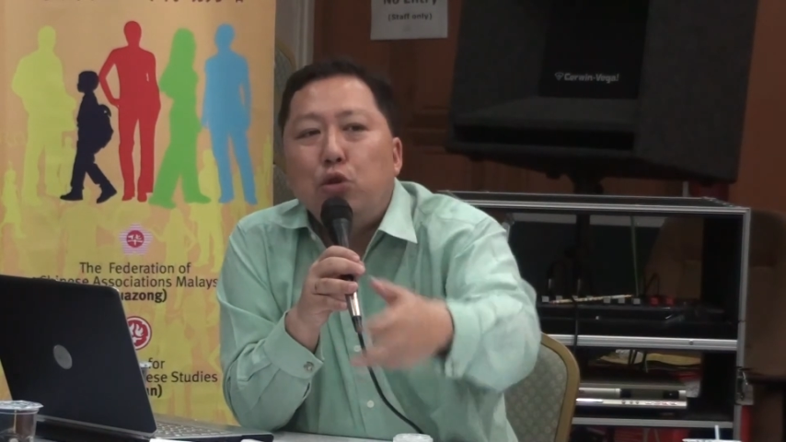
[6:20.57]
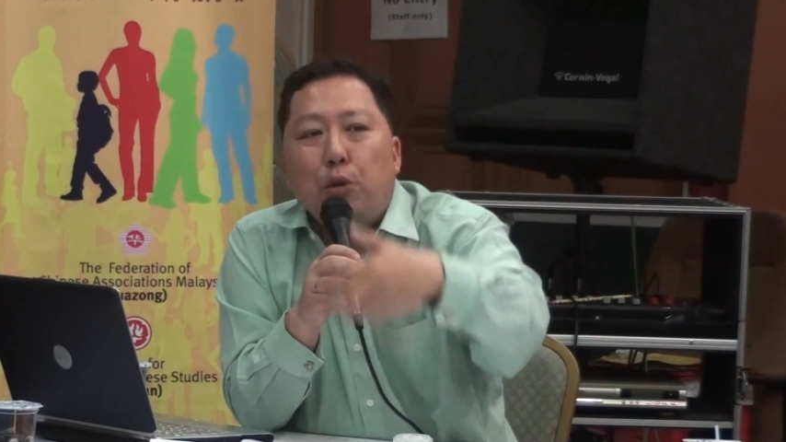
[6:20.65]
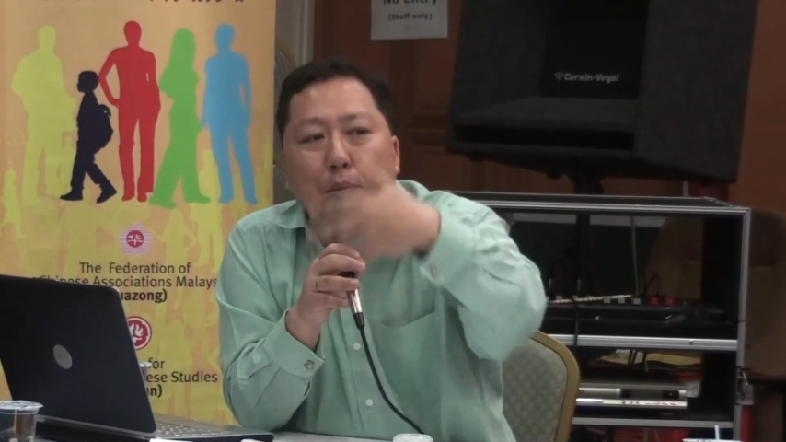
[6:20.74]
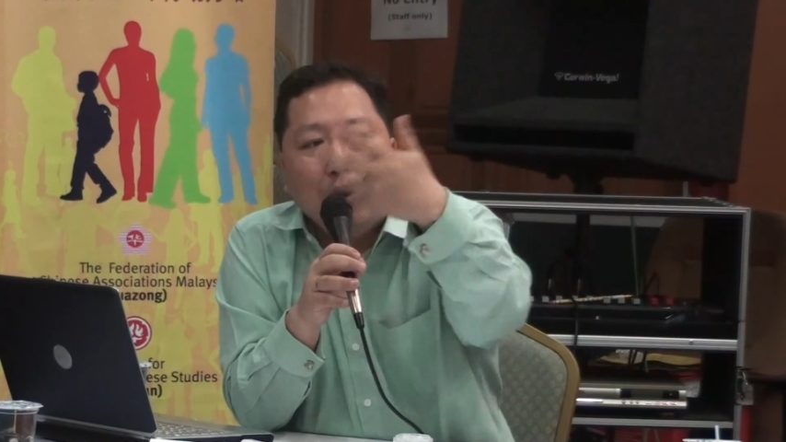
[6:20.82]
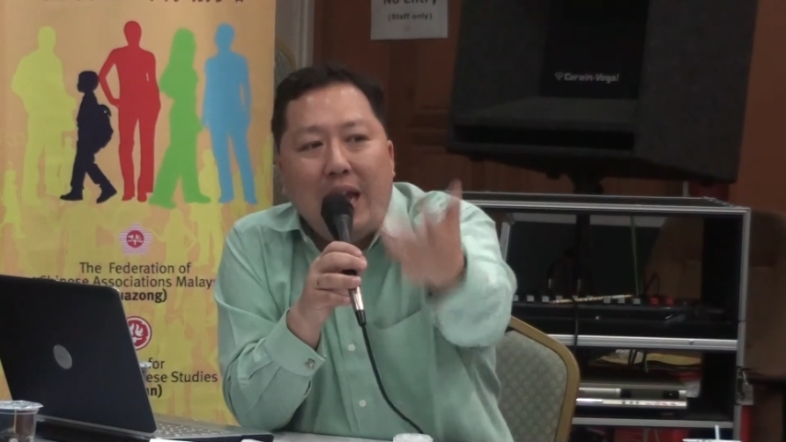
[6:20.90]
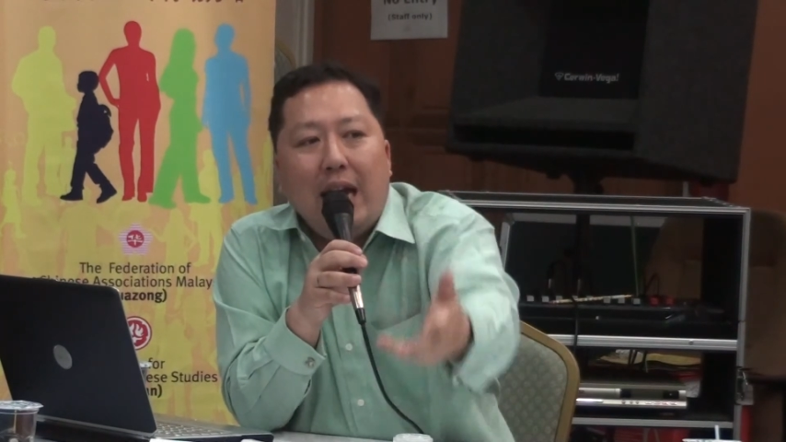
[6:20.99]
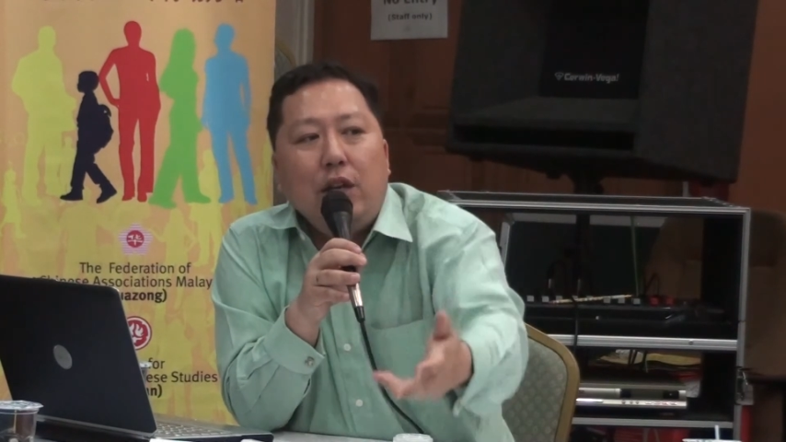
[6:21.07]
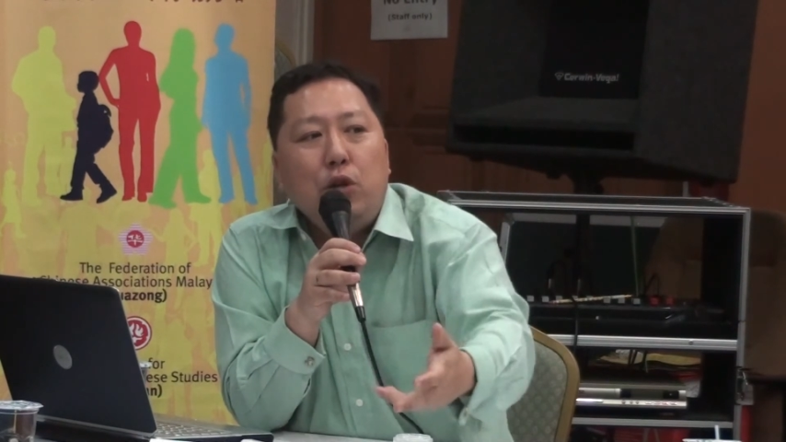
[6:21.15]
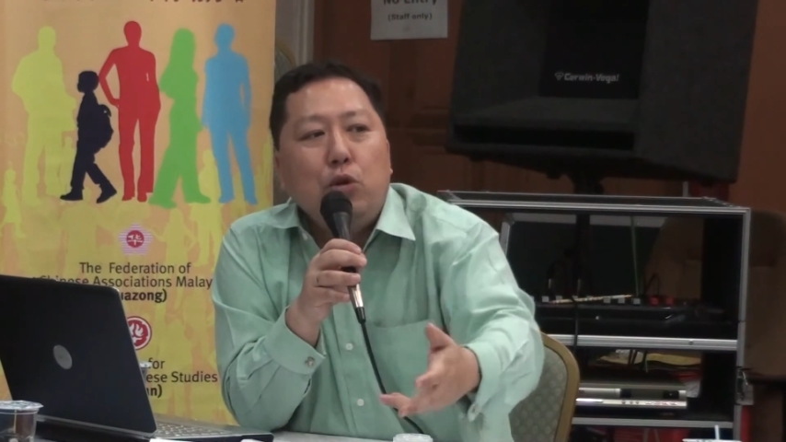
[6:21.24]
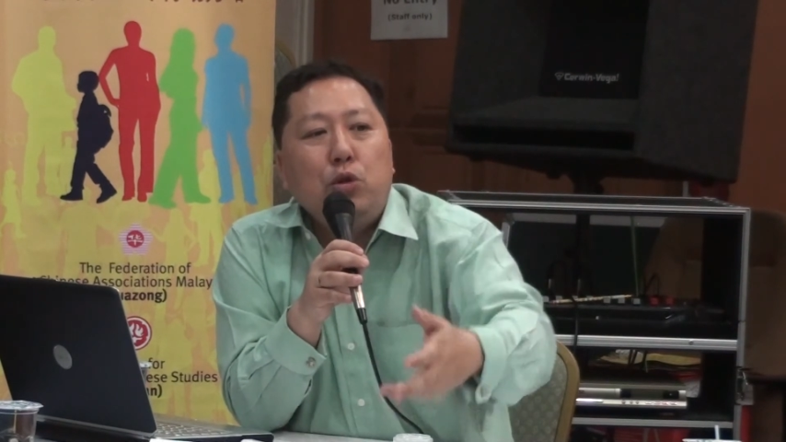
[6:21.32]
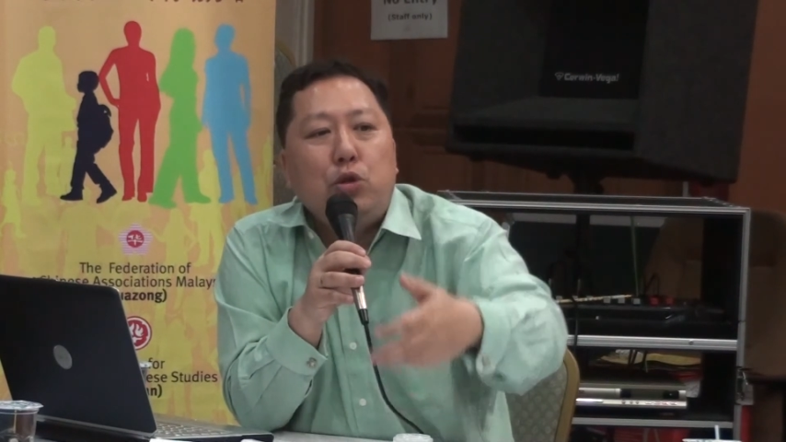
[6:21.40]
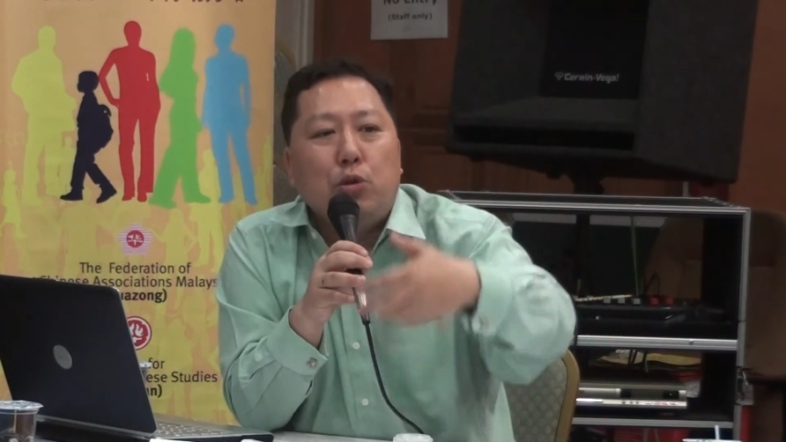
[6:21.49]
to protect
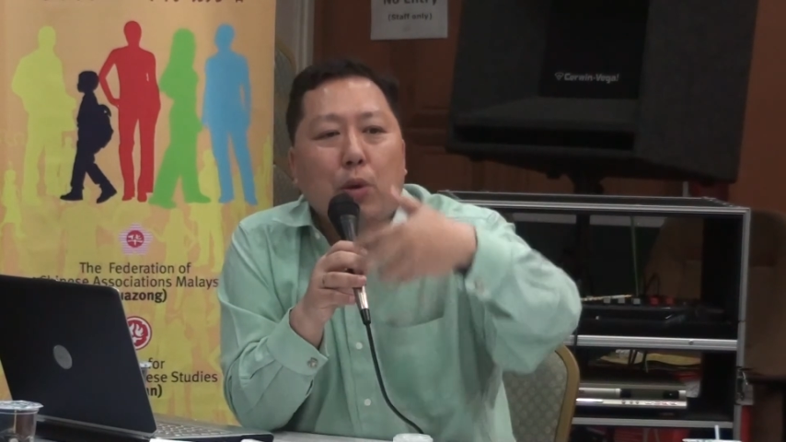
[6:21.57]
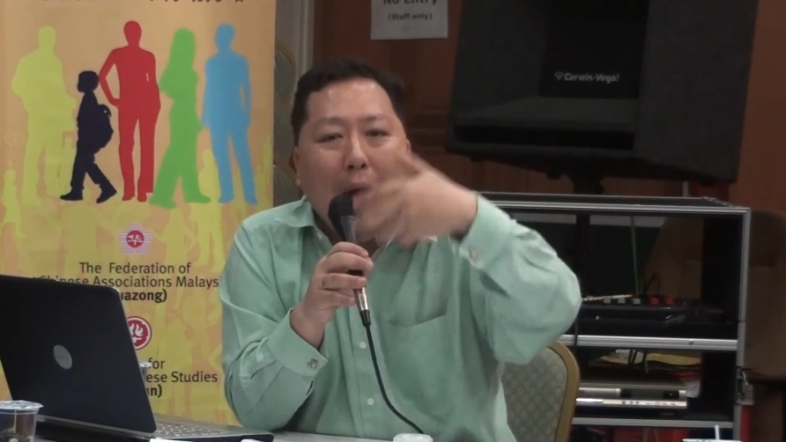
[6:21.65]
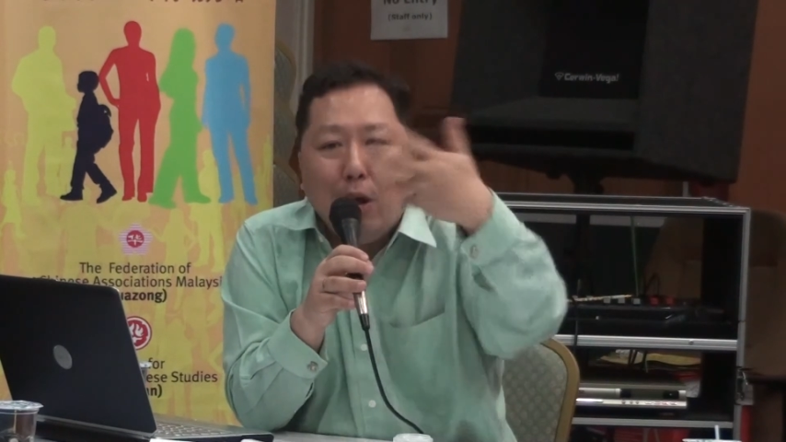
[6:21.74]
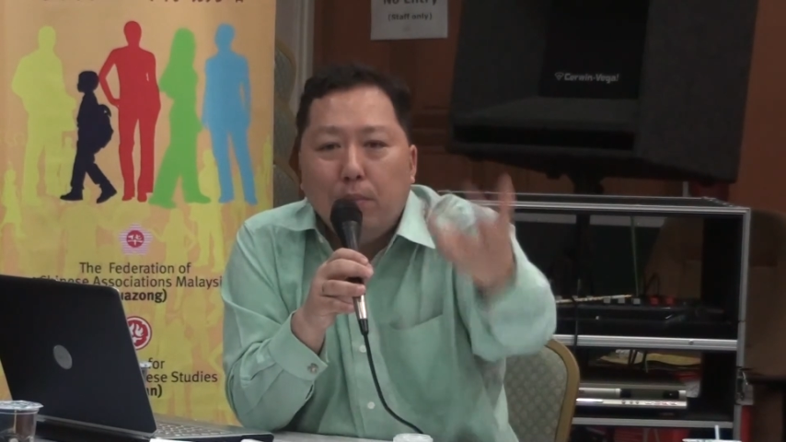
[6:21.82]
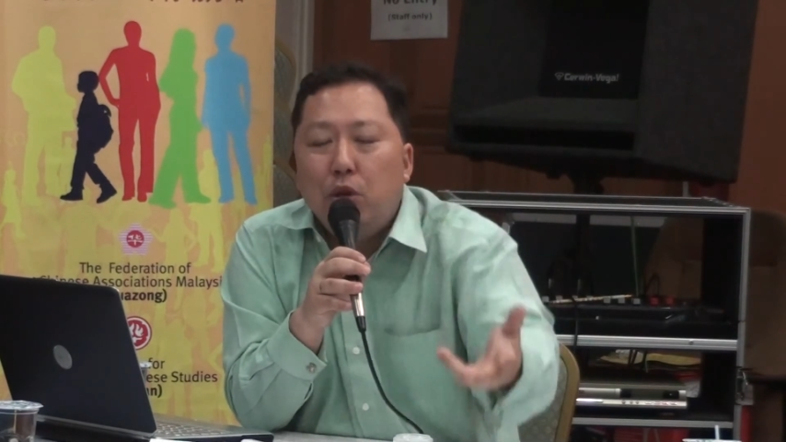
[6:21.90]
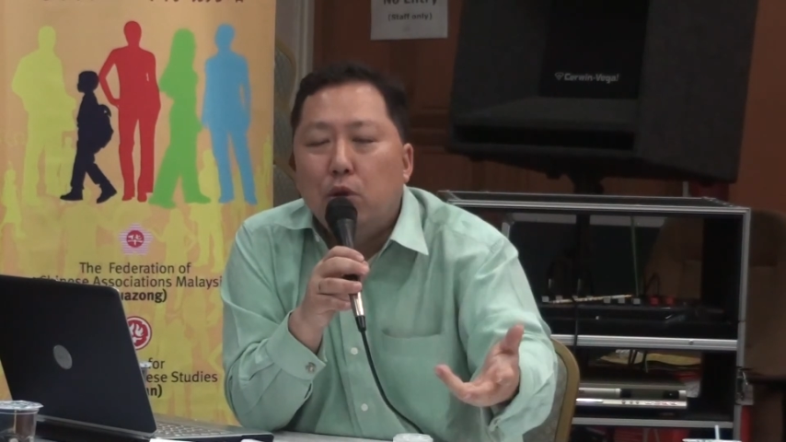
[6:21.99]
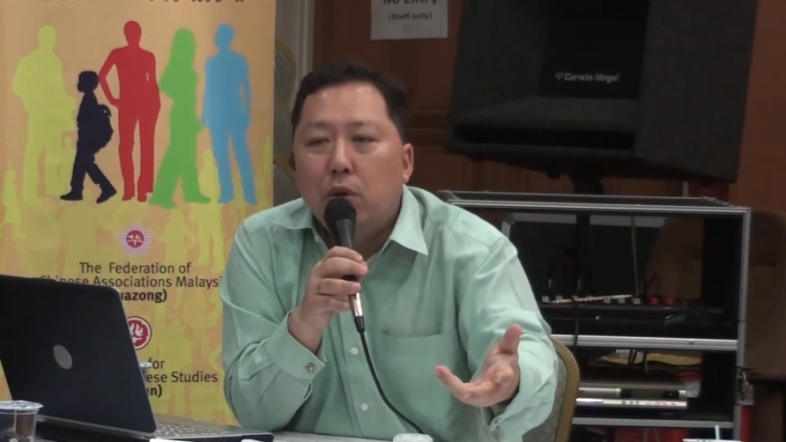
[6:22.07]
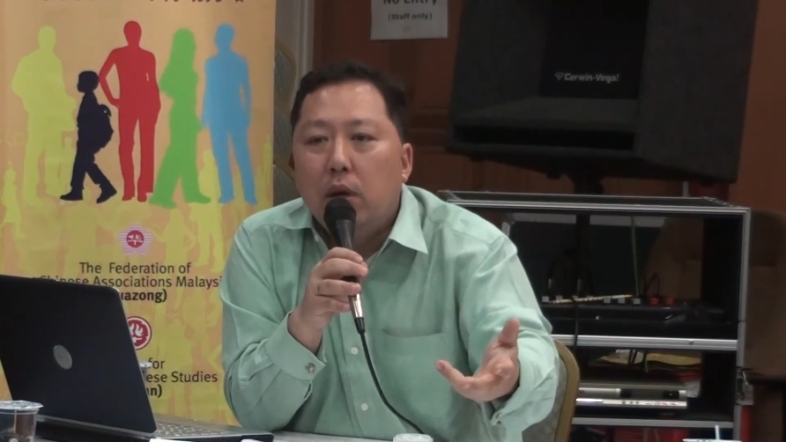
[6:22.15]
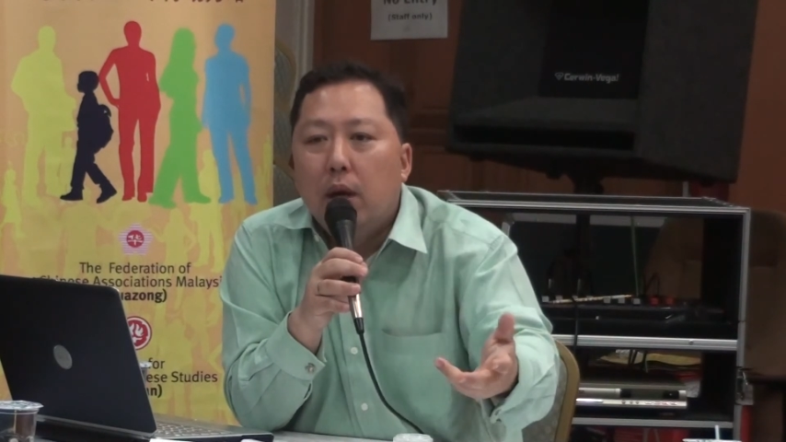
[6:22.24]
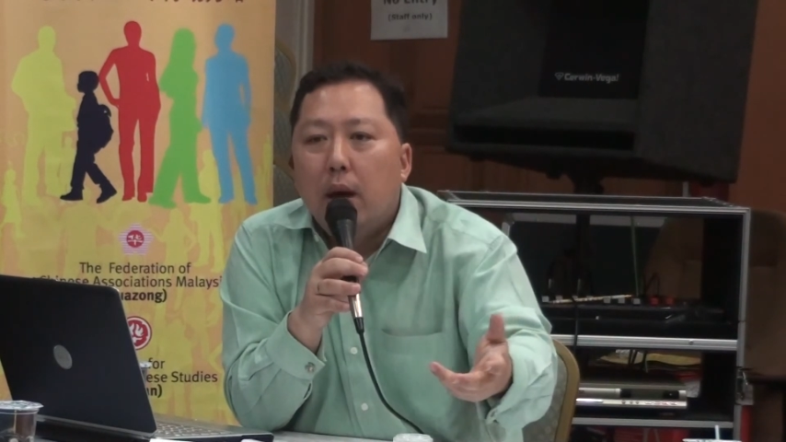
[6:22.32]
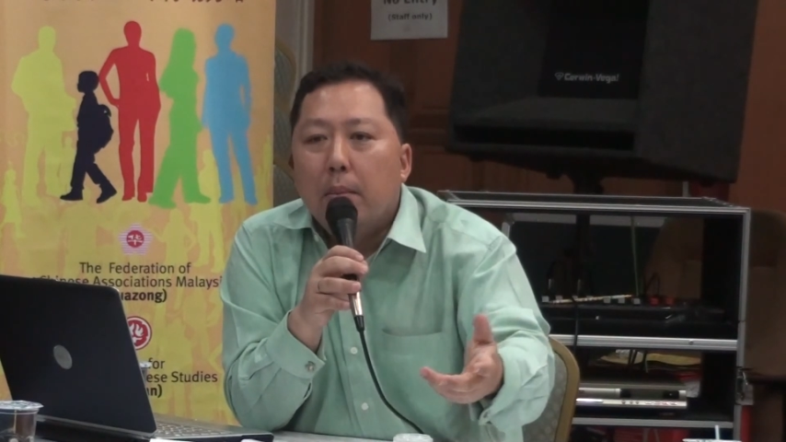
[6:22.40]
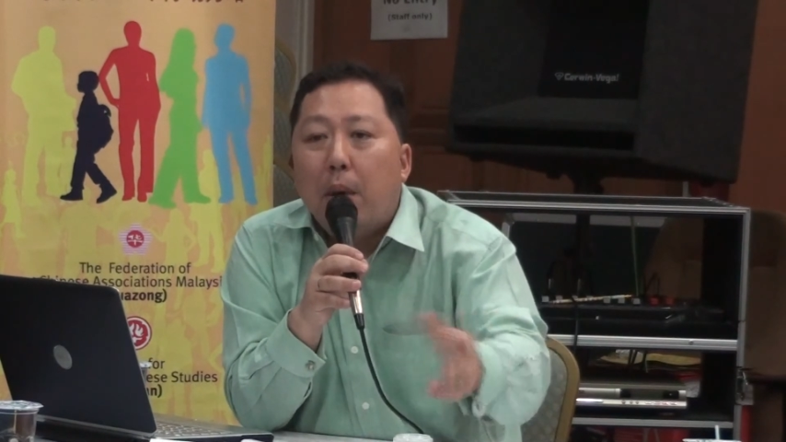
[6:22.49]
you, to help you,